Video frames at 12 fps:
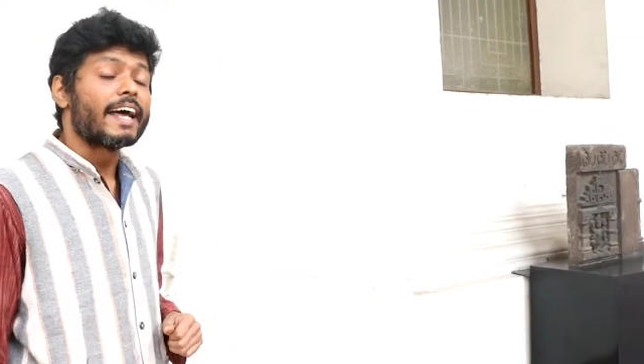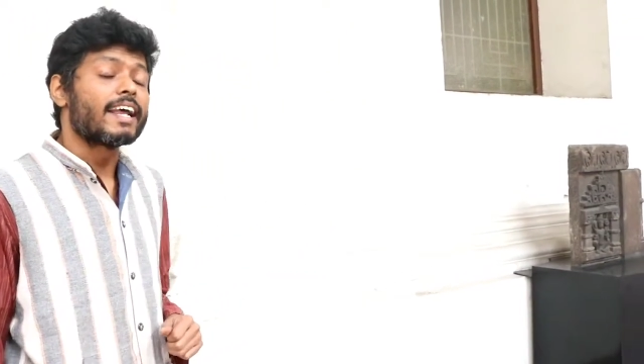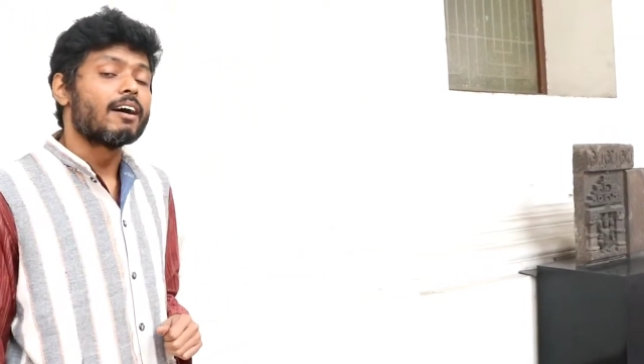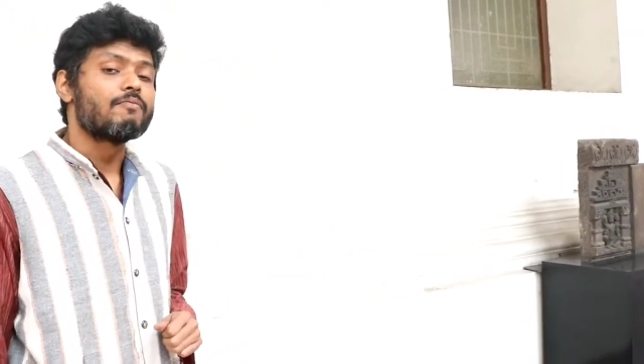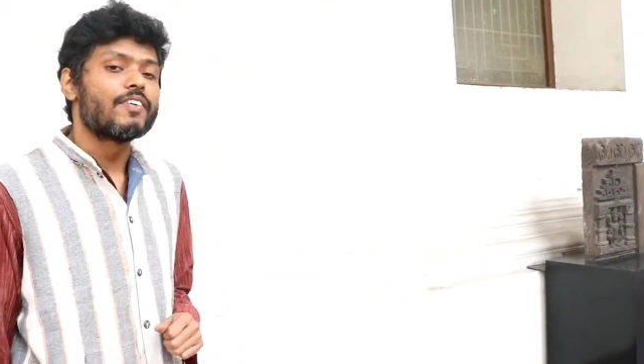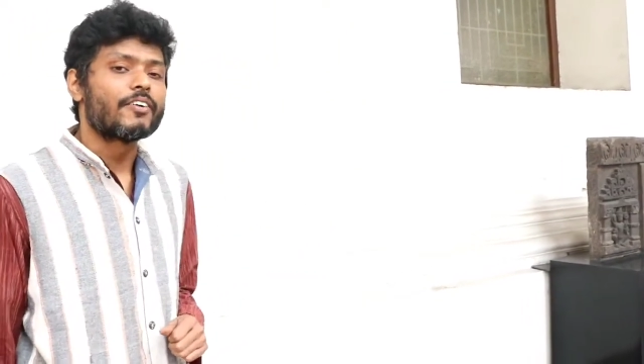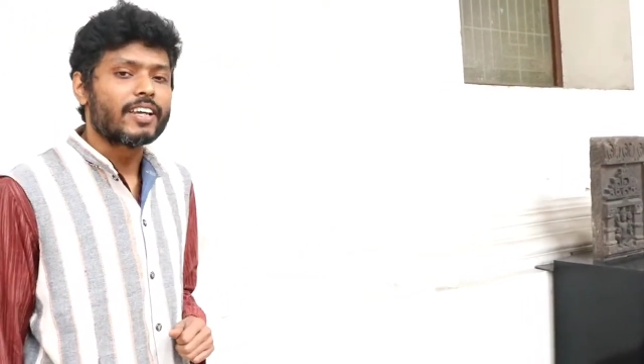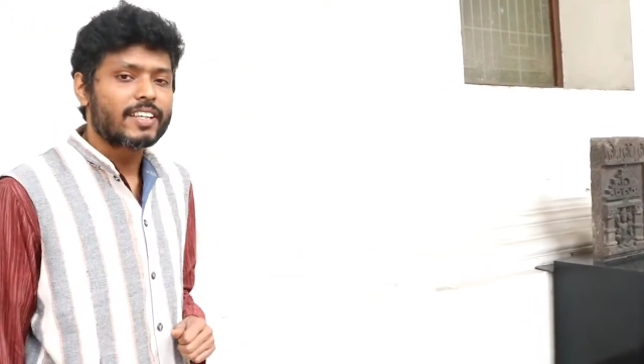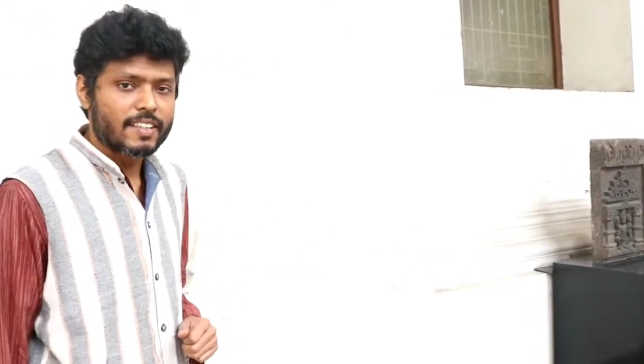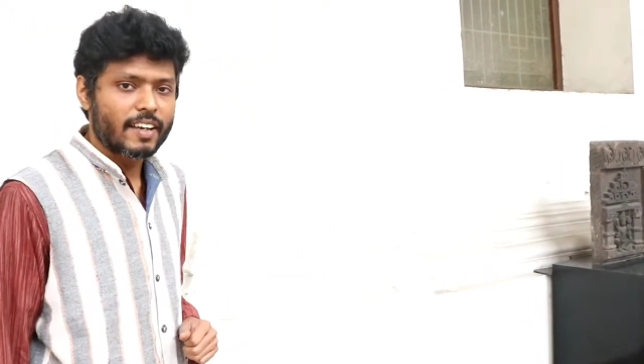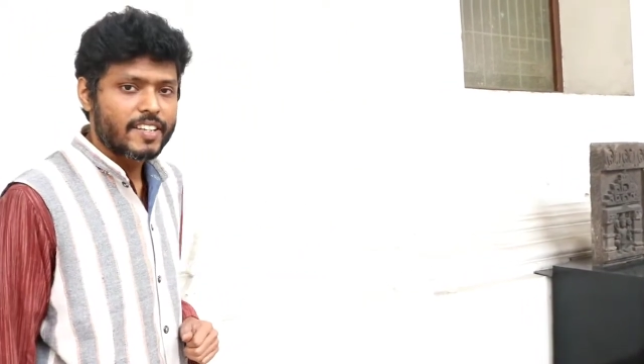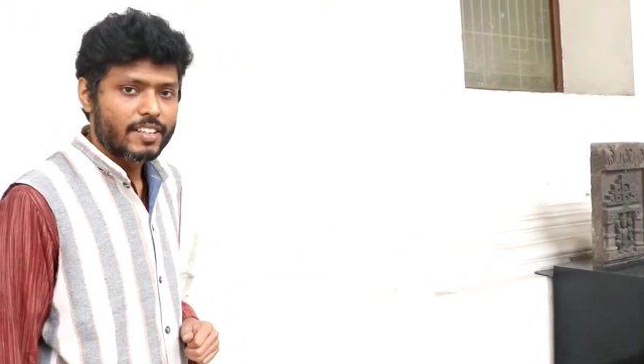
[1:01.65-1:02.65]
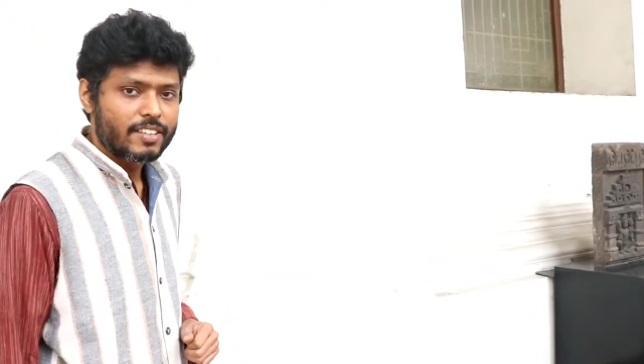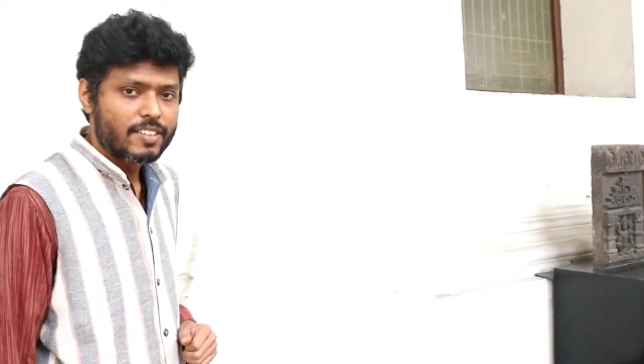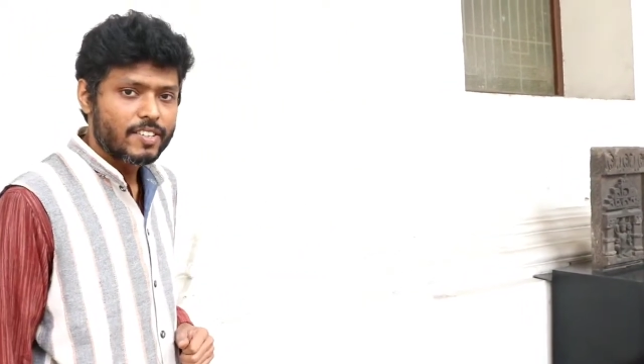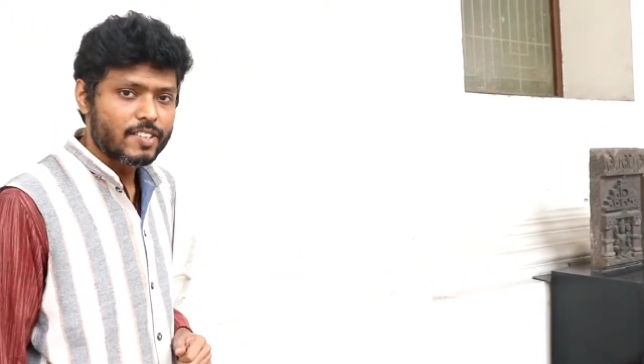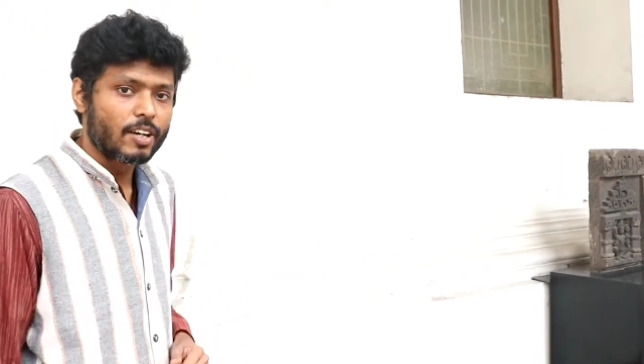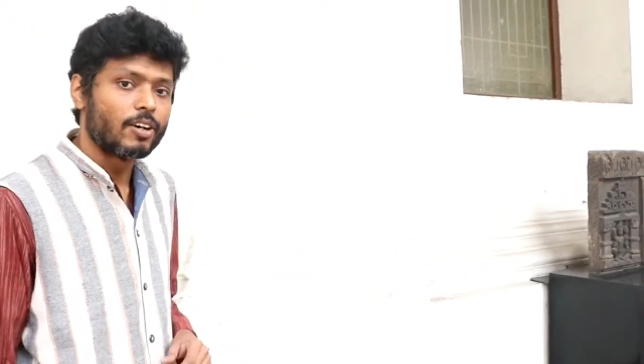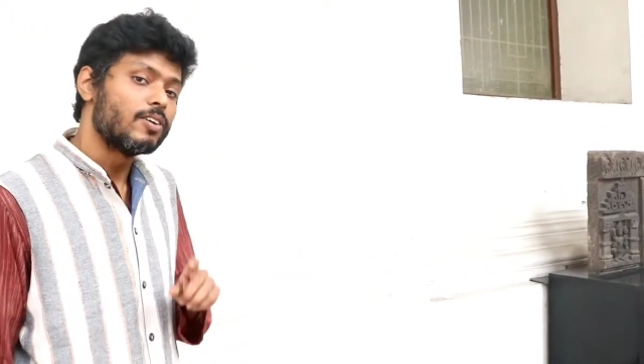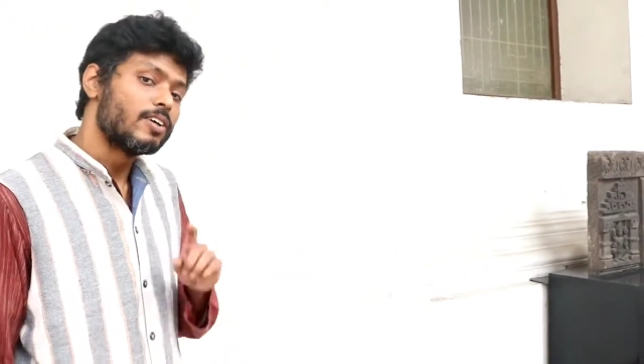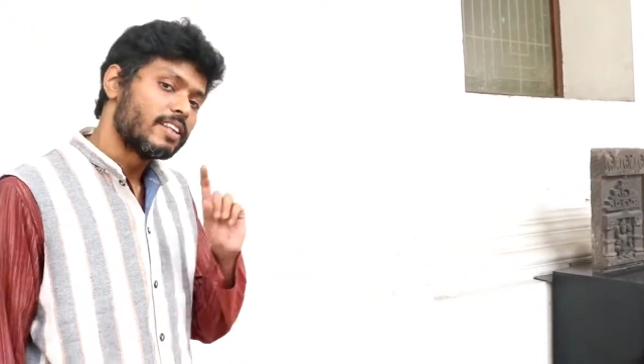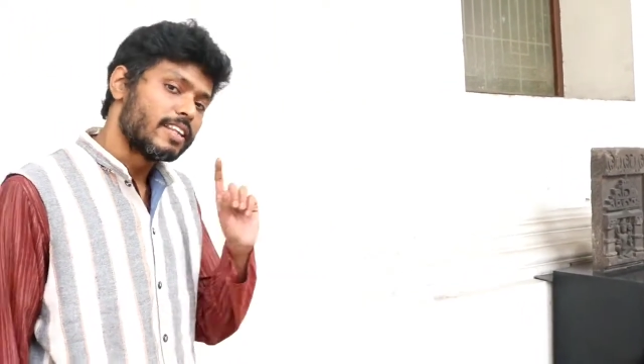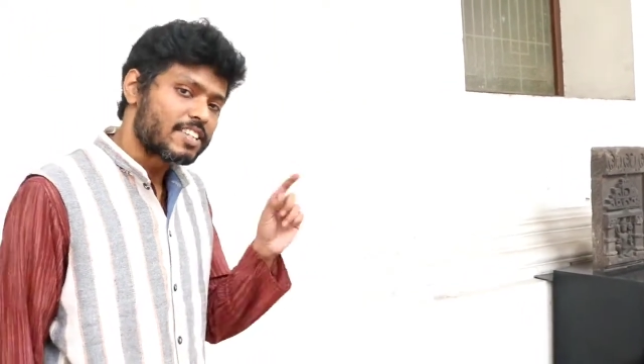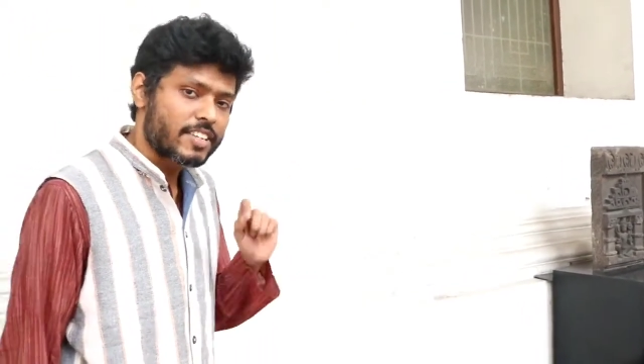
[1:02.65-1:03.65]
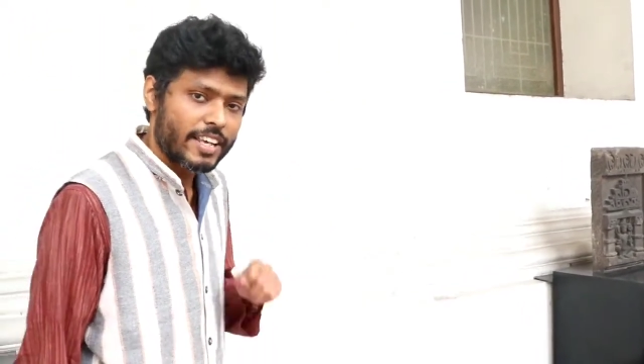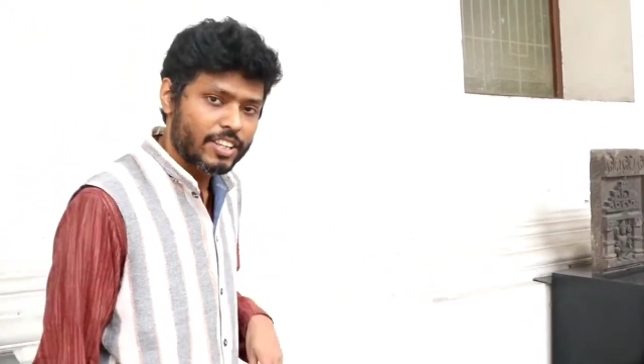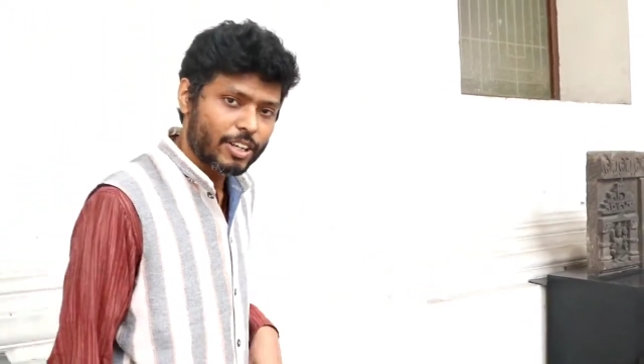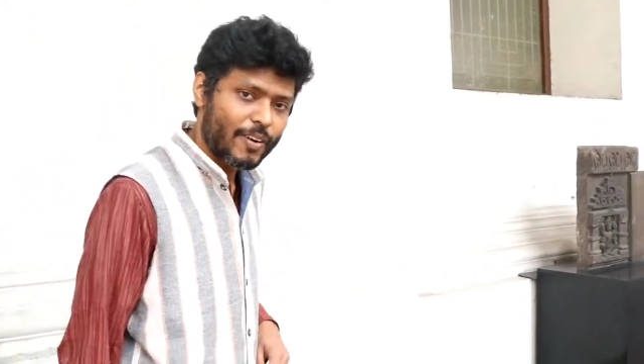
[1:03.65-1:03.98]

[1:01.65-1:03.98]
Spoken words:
and I'm very excited. So let's hit